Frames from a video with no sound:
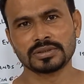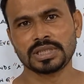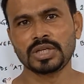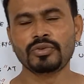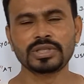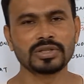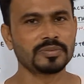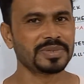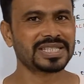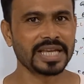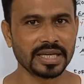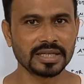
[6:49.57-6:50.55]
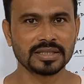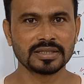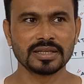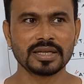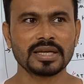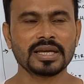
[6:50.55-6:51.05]
you will not mistake
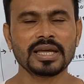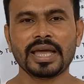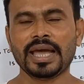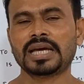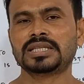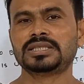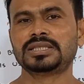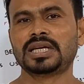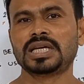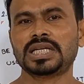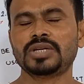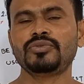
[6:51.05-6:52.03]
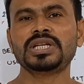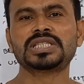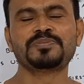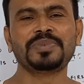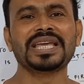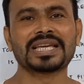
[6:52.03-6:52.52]
and you will
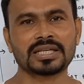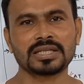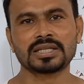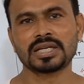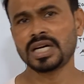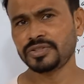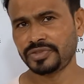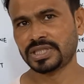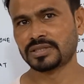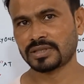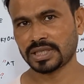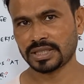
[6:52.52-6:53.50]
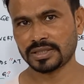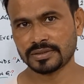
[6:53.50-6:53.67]
speak confidently.